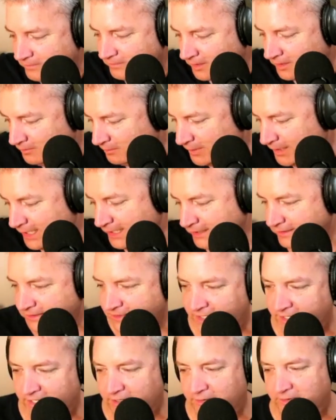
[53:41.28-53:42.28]
But,
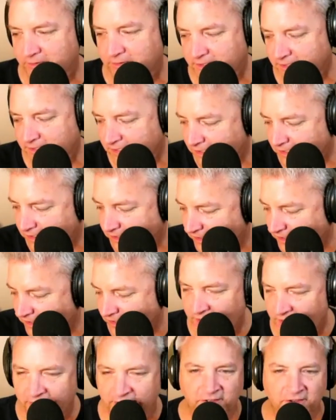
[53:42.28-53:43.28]
a
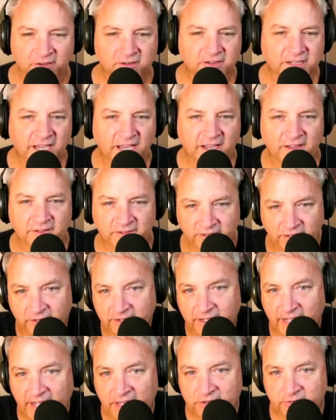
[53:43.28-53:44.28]
lot of young
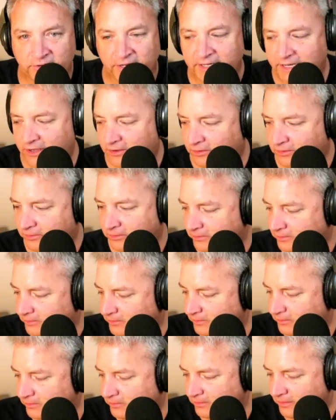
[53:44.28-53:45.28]
guys right now,
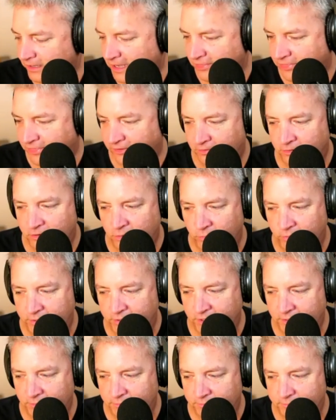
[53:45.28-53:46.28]
I think, are growing
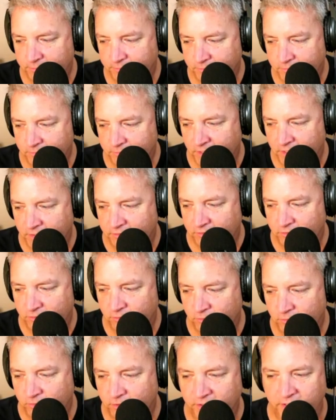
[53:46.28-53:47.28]
up in this
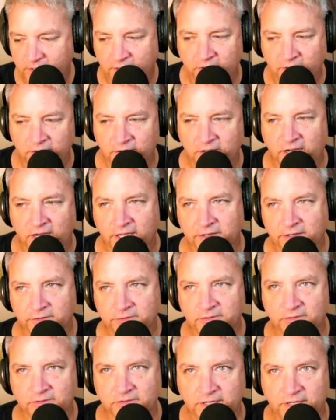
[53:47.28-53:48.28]
really
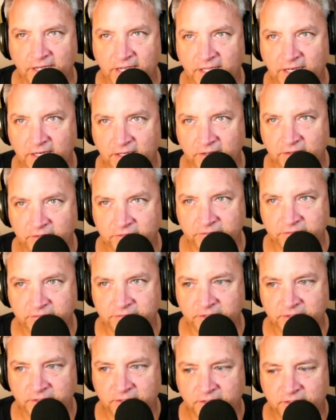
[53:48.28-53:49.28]
coddled society of
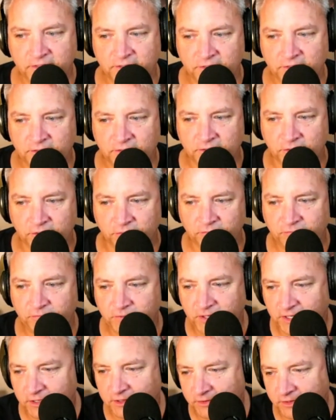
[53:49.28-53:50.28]
your
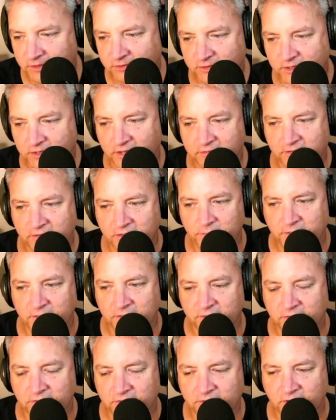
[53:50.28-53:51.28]
feelings constantly
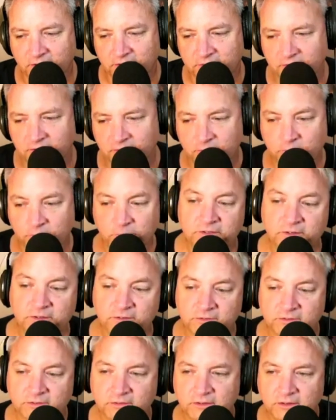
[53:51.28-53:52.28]
being discussed, which
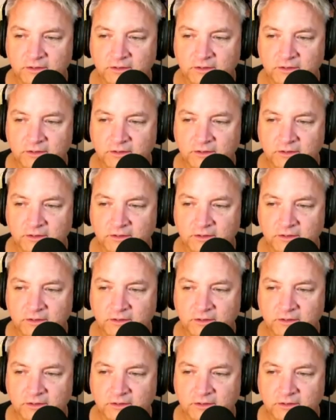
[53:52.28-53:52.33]
is,